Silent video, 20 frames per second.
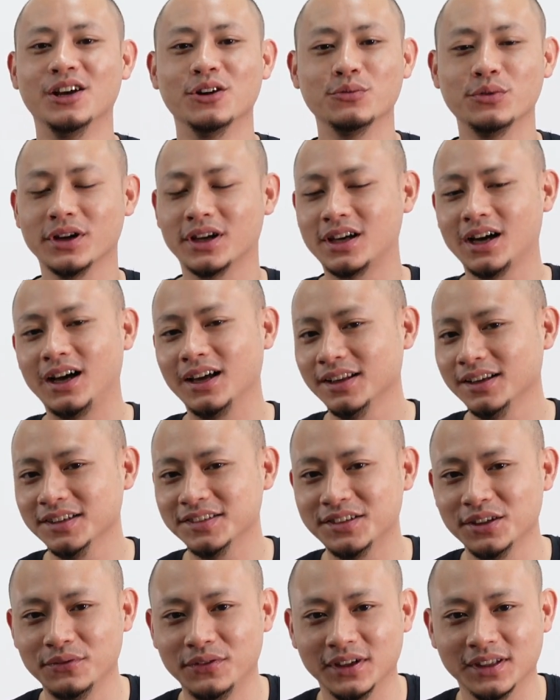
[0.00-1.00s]

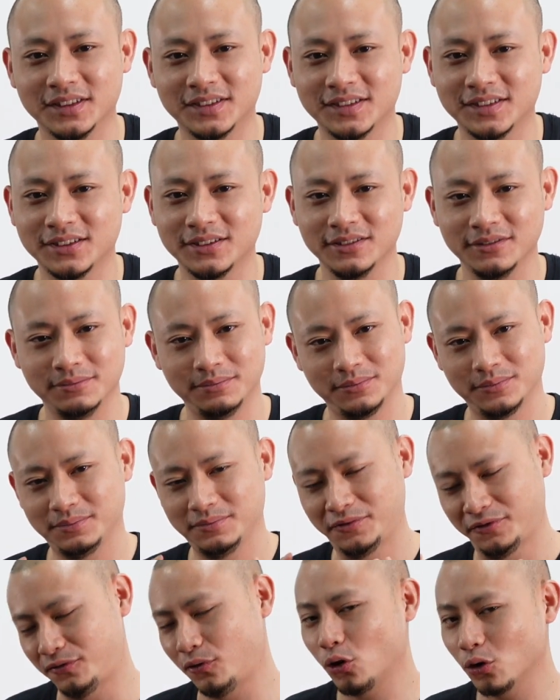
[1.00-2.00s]
regardless of its
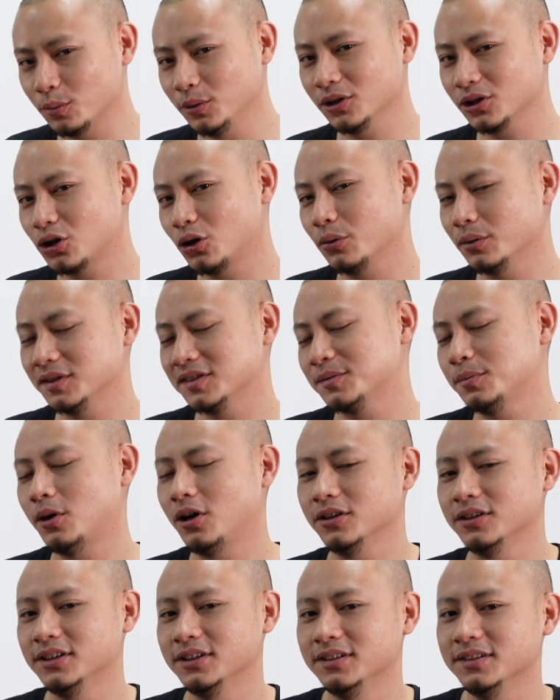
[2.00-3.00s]
formal
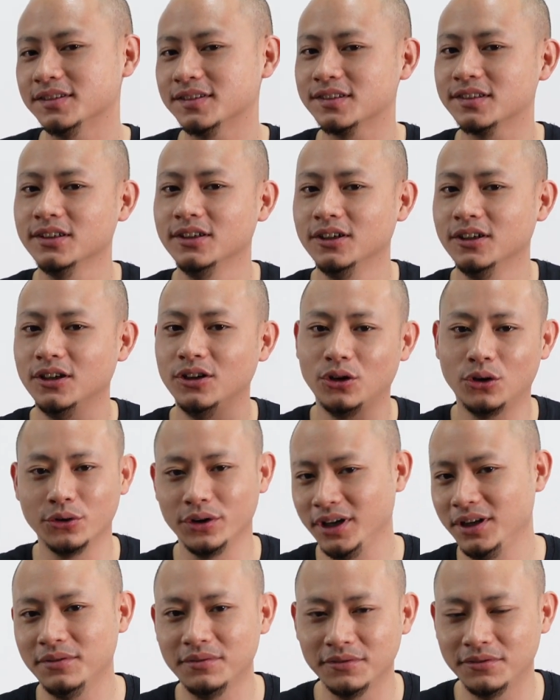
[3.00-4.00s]
correspondence
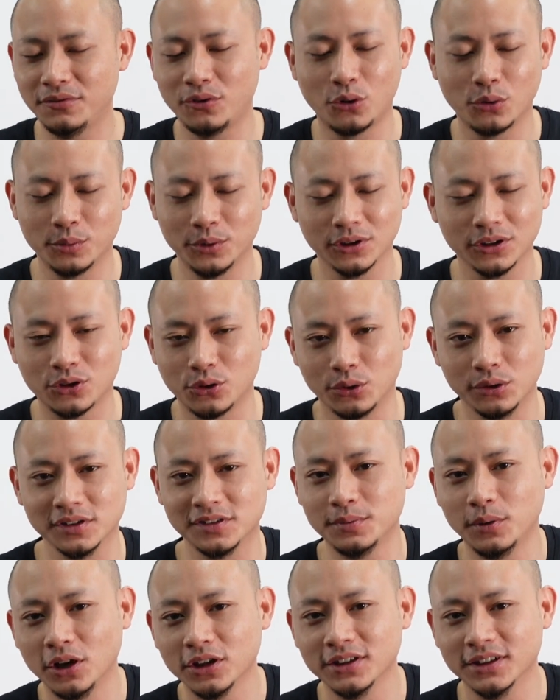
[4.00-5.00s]
or informal
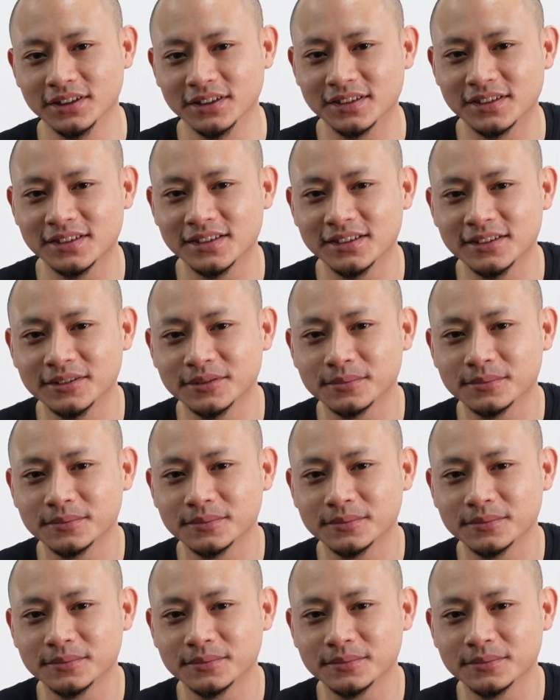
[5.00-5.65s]
correspondence.